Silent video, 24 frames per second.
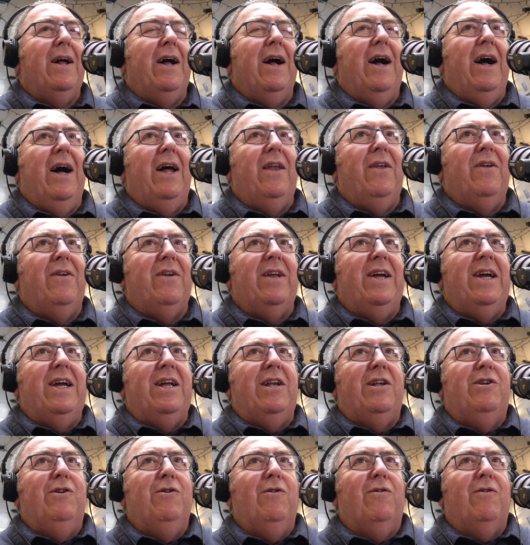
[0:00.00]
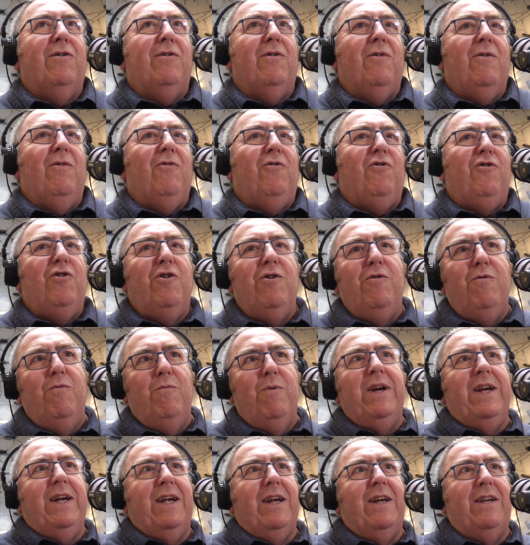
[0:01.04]
And it took 2
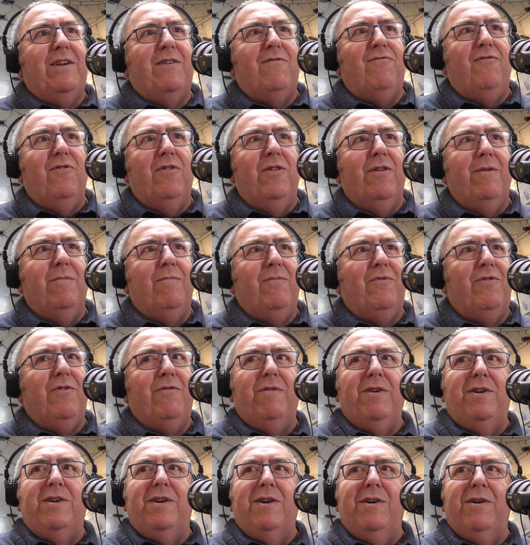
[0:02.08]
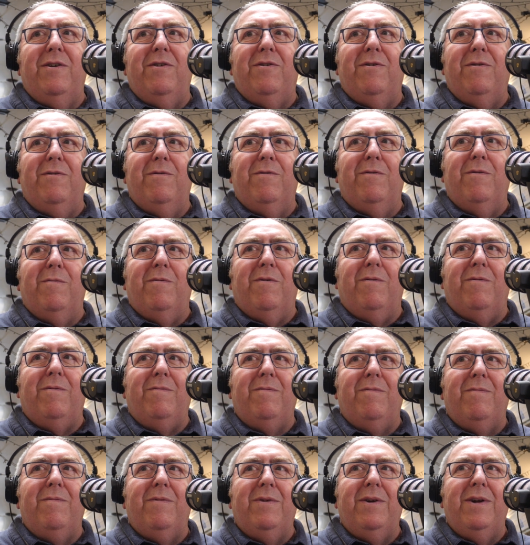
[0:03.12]
weeks for them to return to normal.
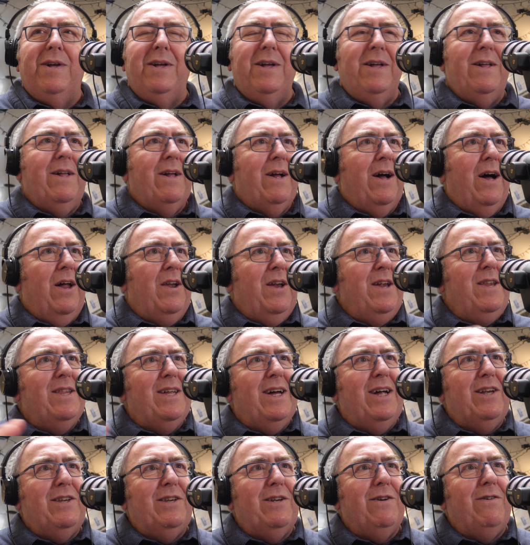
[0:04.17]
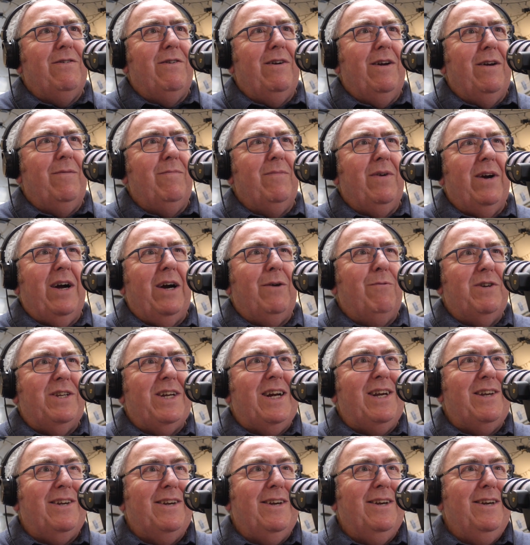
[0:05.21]
And in that time, I was
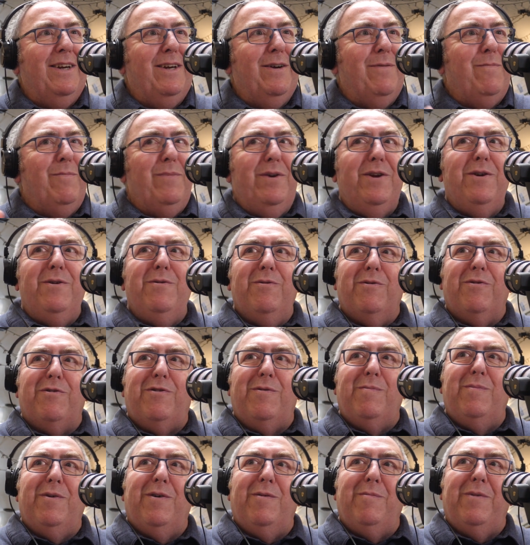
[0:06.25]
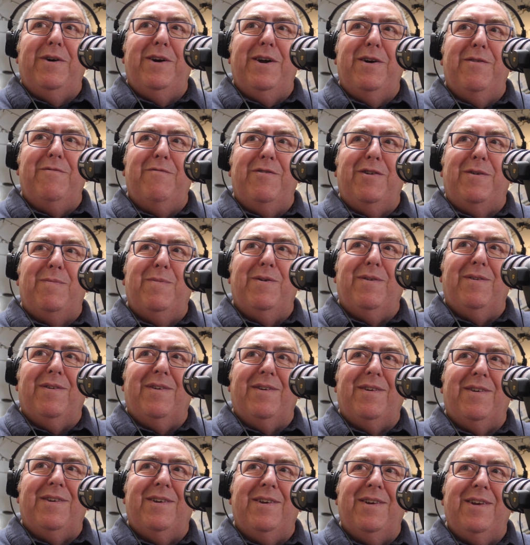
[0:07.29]
actually amused by my own
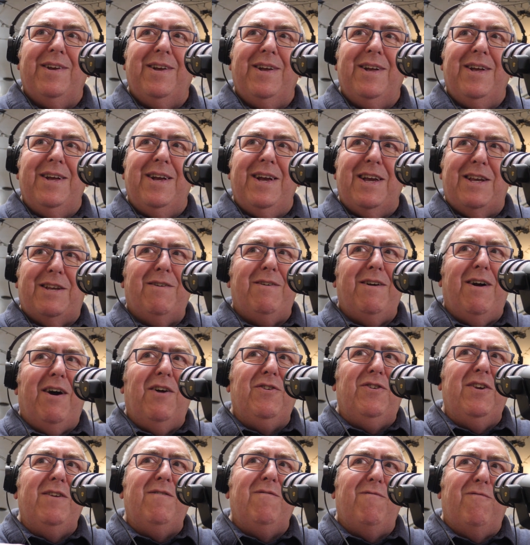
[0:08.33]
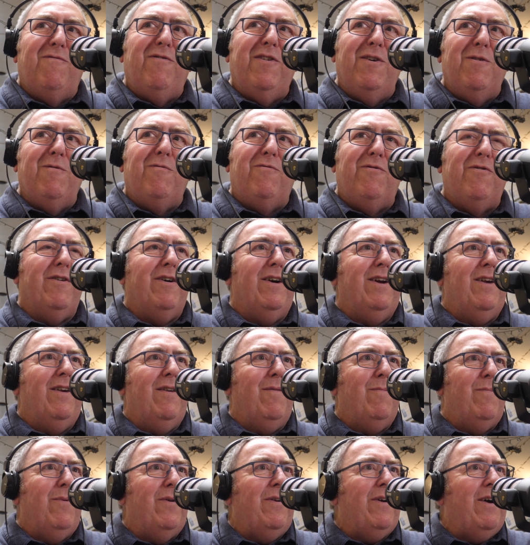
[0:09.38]
response. It's like I didn't feel
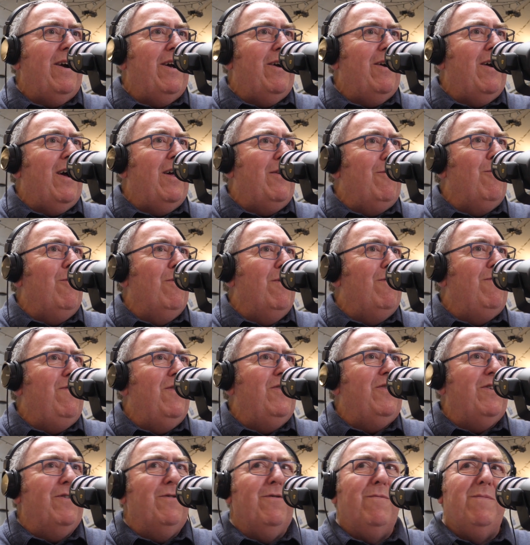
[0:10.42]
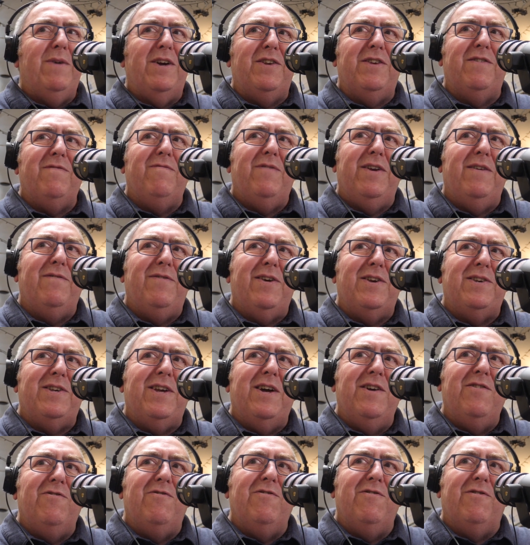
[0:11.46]
frightened, but I had all the physical
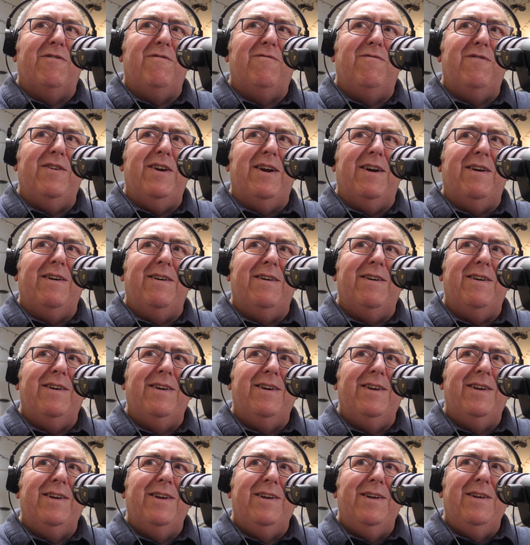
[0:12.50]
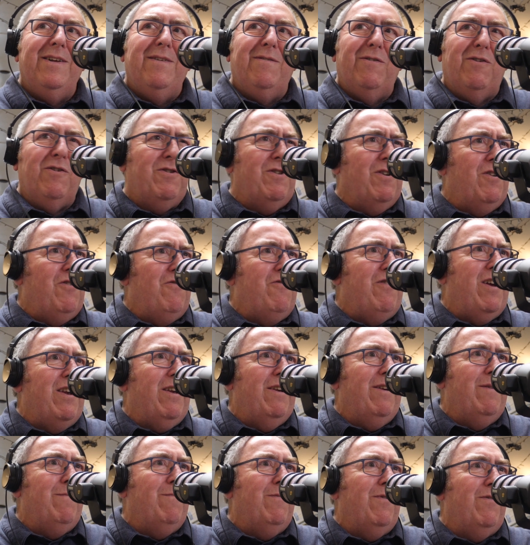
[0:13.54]
manifestations of fear because the
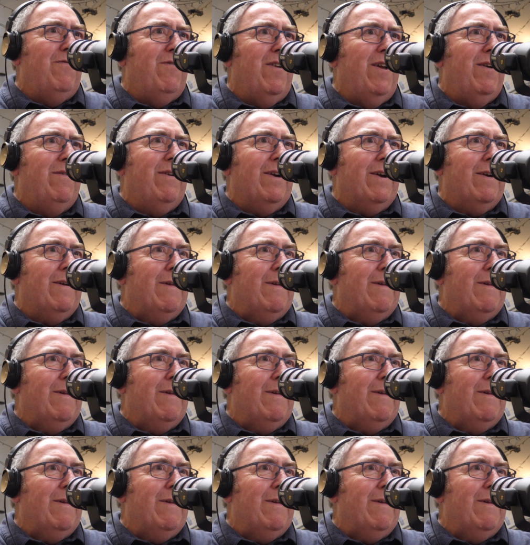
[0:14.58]
adrenaline was flowing.